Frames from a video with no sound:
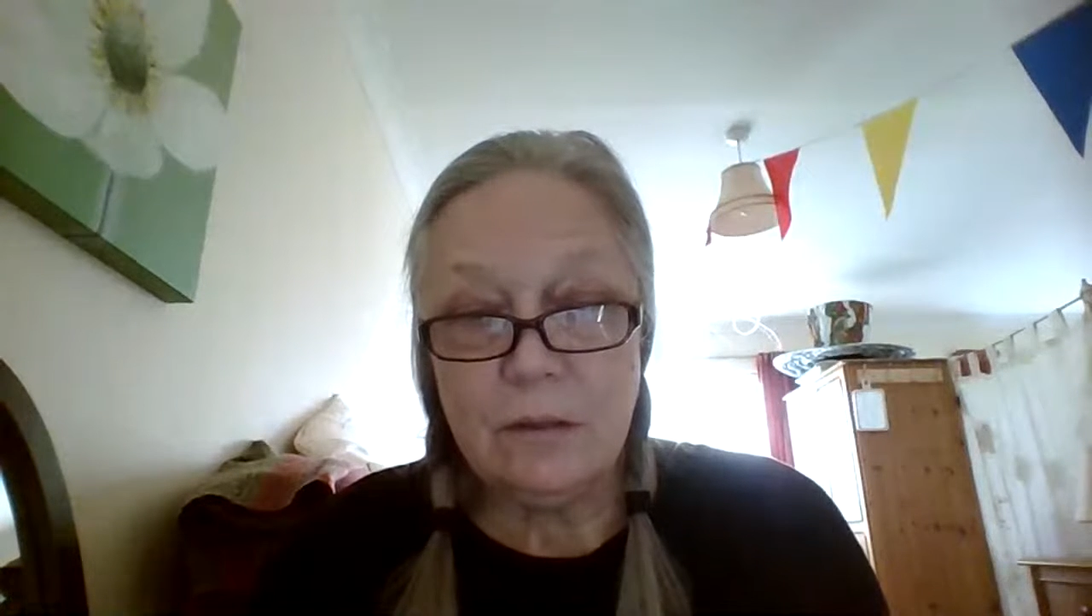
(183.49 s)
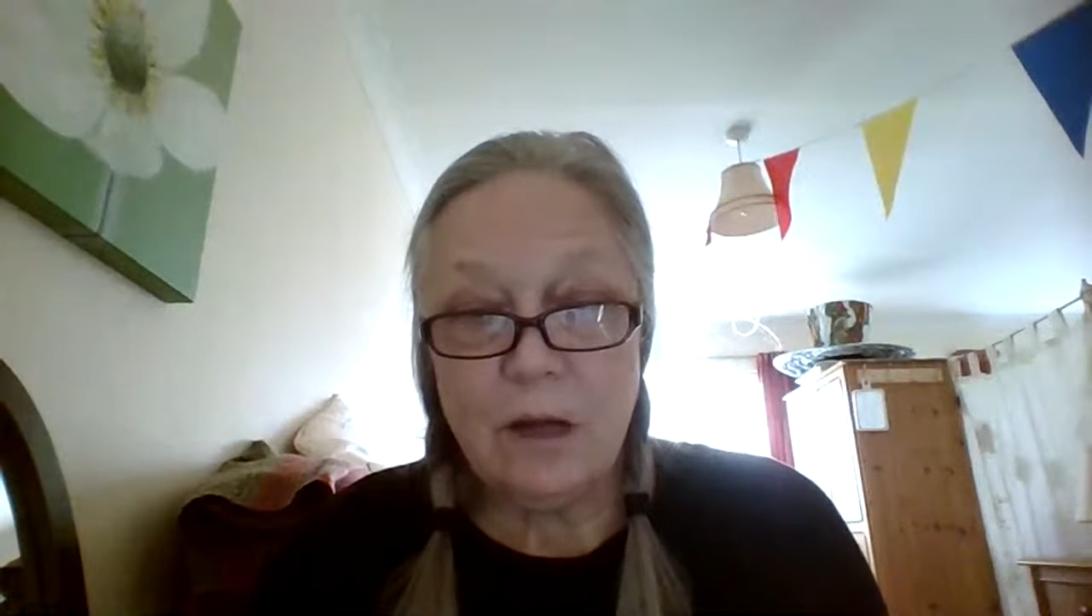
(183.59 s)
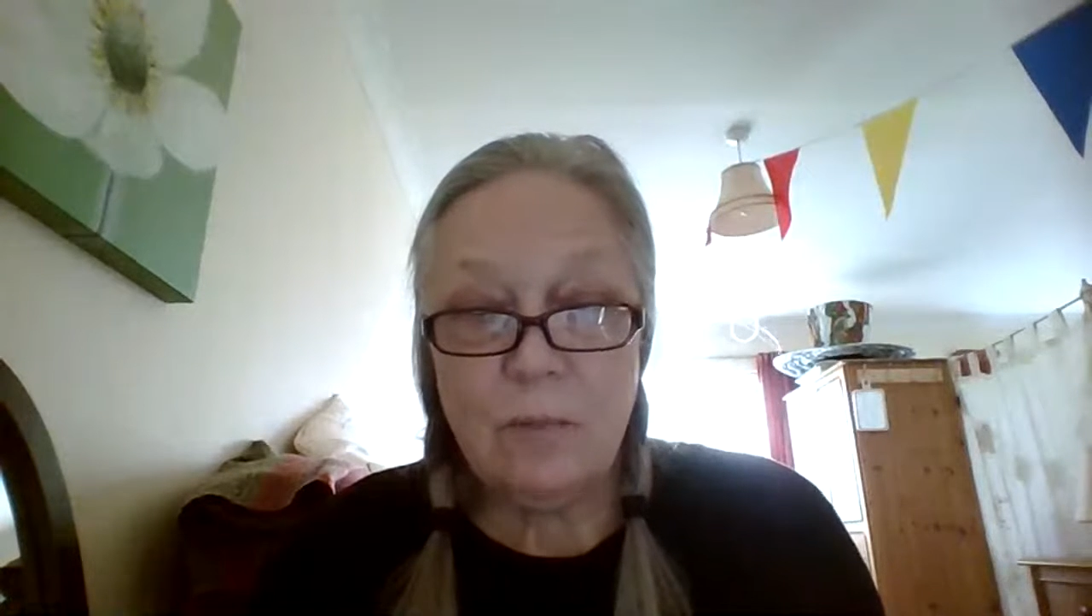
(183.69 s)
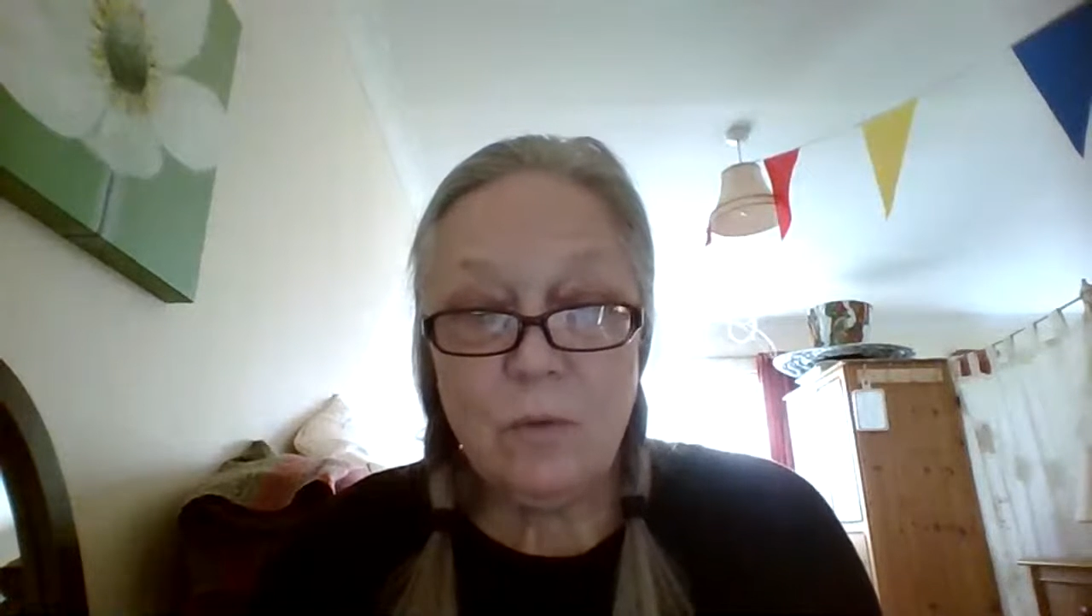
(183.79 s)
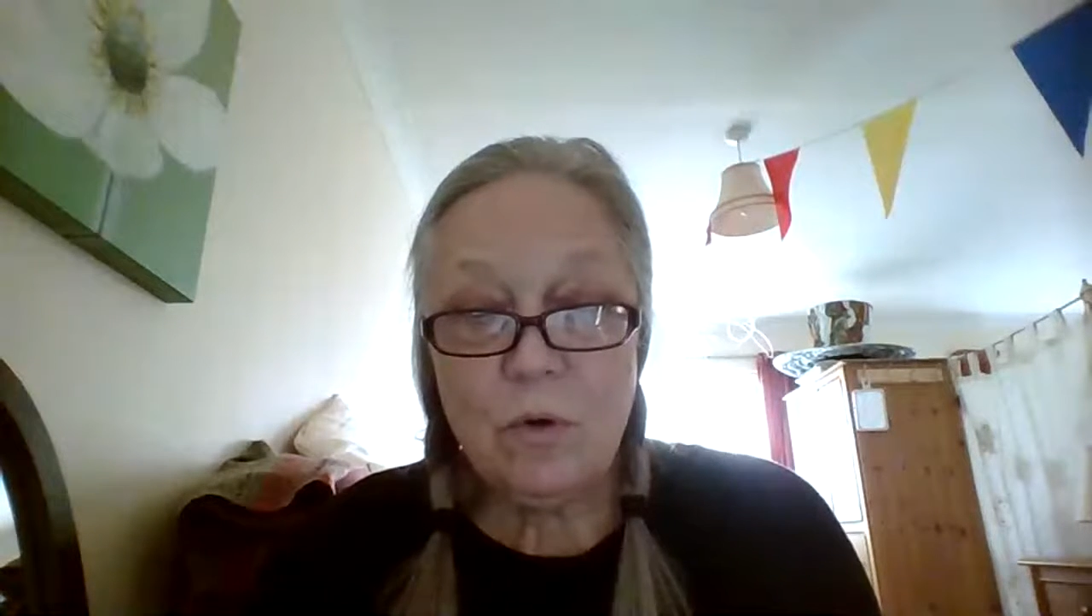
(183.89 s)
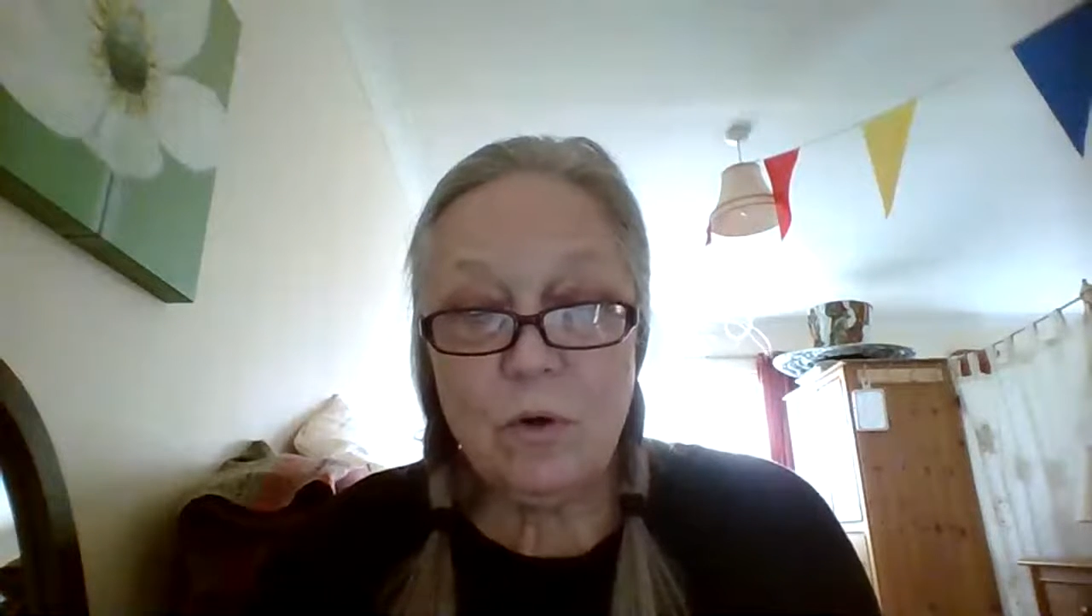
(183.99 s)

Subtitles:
I'm more